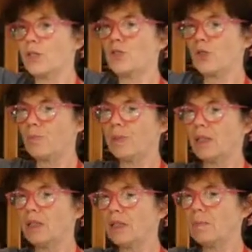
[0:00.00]
it should be
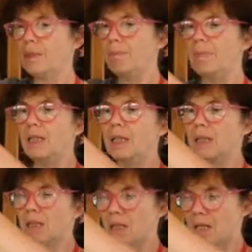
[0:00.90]
a little bit
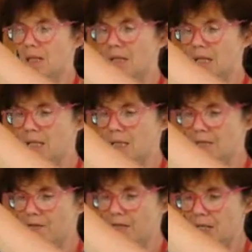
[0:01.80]
bigger than
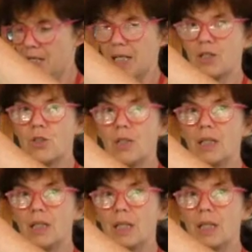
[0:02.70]
the vase actually,